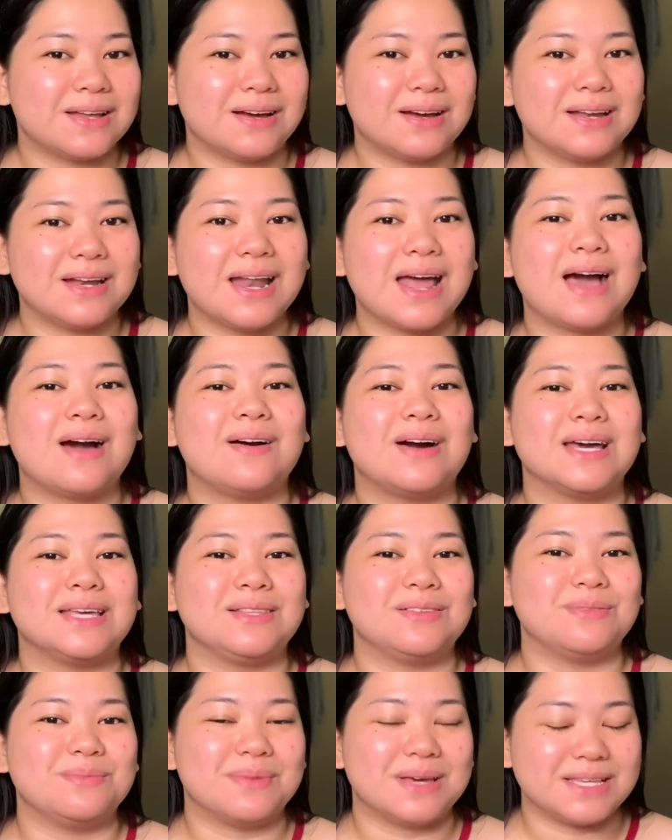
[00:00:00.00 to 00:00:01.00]
on how I
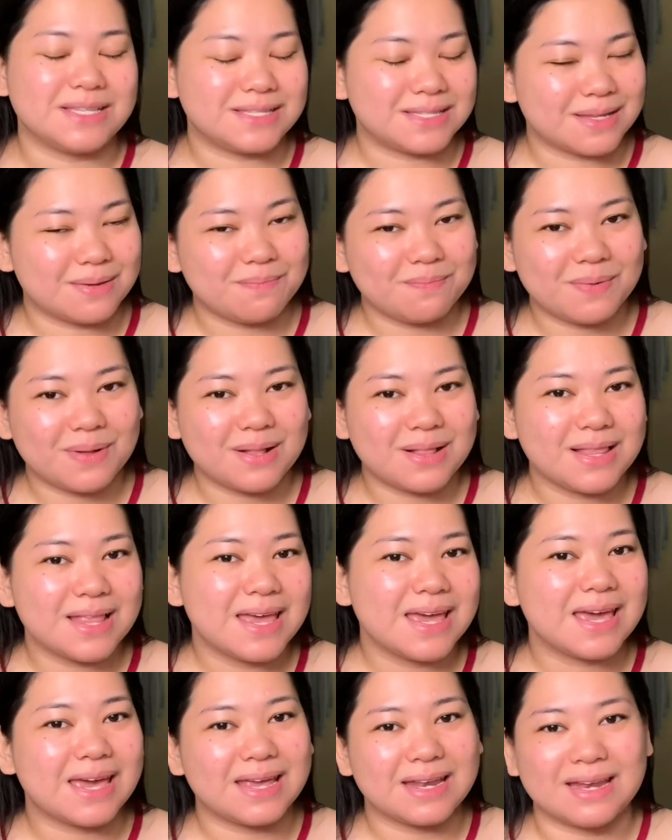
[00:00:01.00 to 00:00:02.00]
do my simple
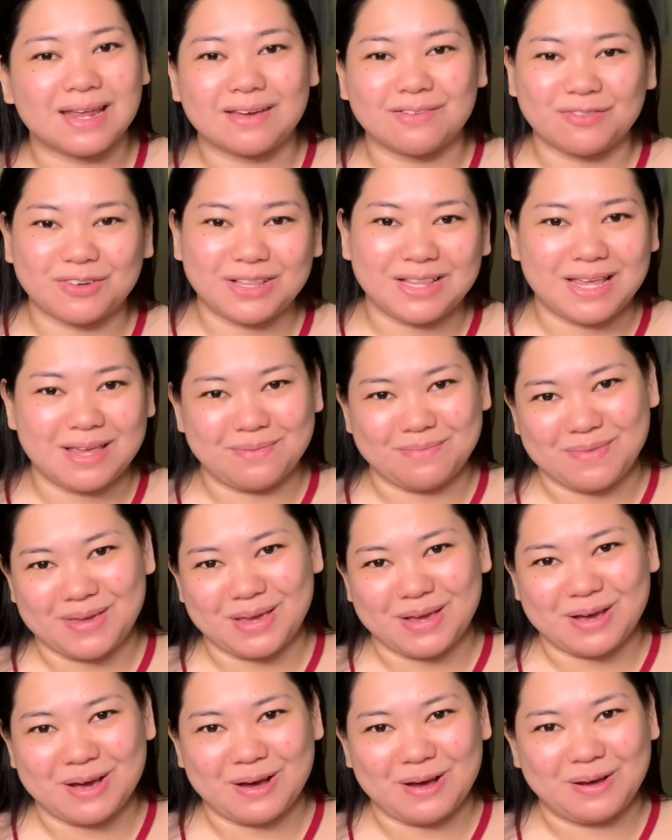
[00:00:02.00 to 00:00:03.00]
and everyday
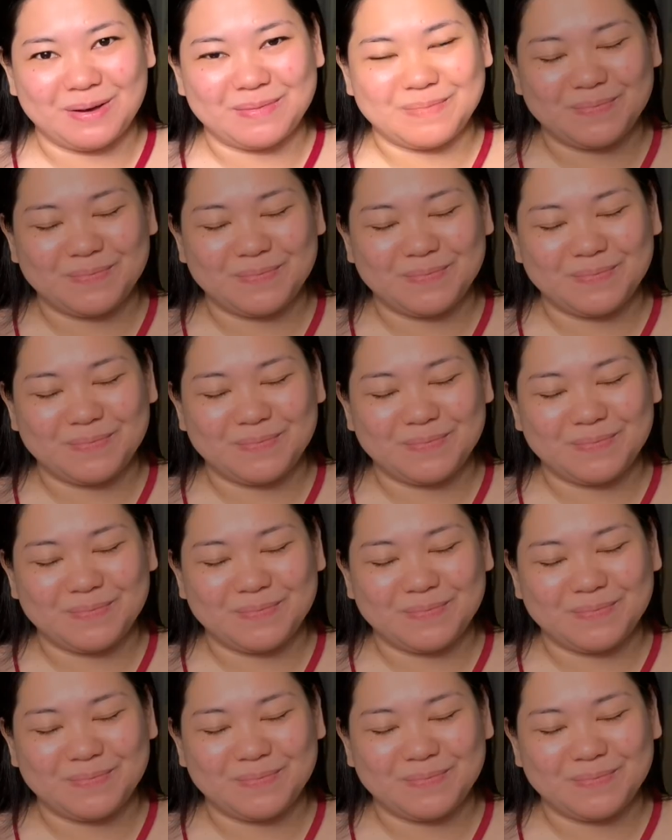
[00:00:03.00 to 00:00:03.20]
makeup.